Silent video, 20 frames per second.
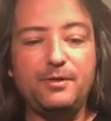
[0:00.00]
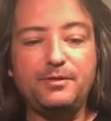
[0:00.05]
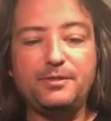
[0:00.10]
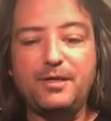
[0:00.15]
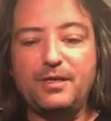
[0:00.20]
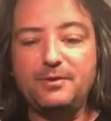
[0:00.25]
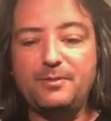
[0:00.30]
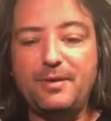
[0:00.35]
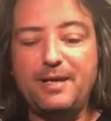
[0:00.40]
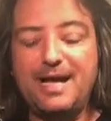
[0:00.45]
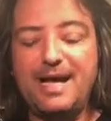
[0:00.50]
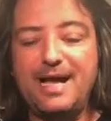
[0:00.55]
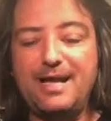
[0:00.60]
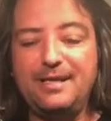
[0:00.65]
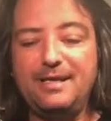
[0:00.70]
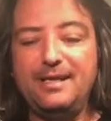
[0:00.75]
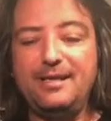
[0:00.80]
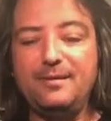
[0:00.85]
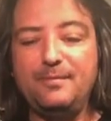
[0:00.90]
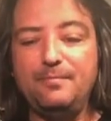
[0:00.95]
me and my brother
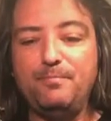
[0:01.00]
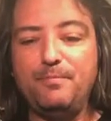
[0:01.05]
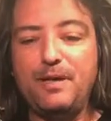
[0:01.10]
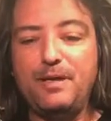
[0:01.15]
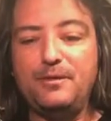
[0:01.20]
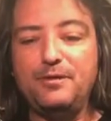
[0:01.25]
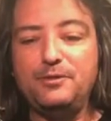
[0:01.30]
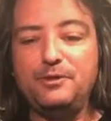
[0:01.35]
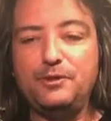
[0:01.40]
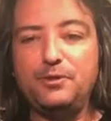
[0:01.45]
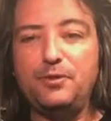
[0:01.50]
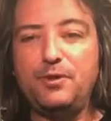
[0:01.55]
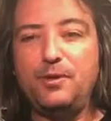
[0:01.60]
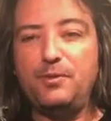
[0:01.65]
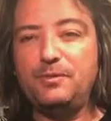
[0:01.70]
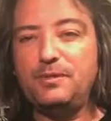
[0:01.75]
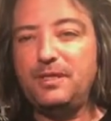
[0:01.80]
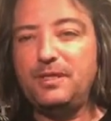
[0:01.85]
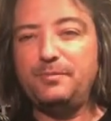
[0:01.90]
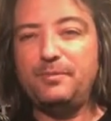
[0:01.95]
talked about how to get a
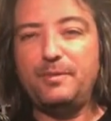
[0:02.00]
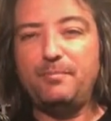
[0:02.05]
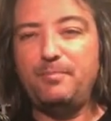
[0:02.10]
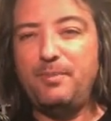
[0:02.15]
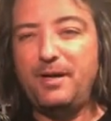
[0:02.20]
better joint.